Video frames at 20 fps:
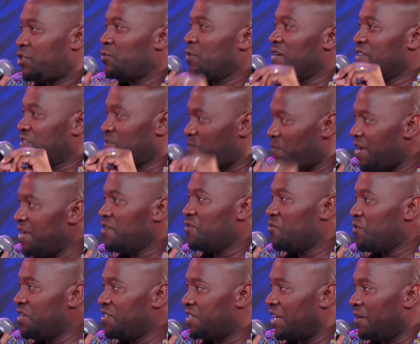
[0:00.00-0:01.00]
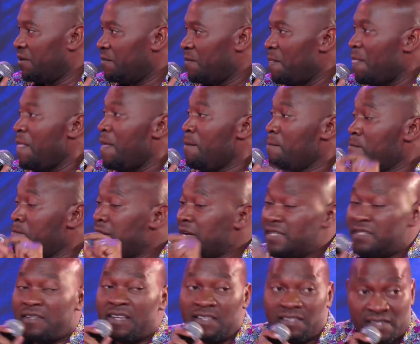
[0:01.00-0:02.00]
was bedridden.
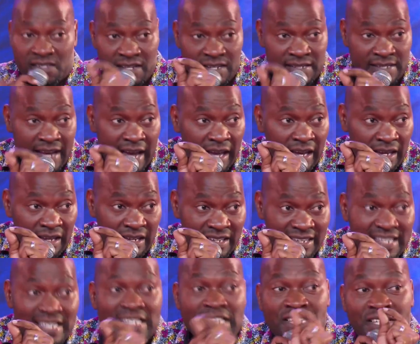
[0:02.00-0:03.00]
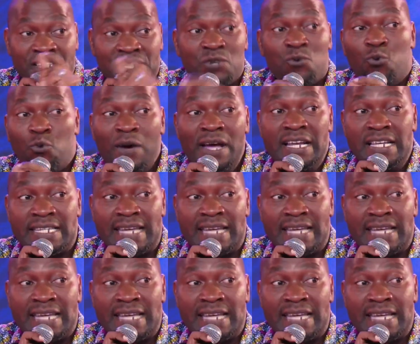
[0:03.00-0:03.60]
But yesterday, she went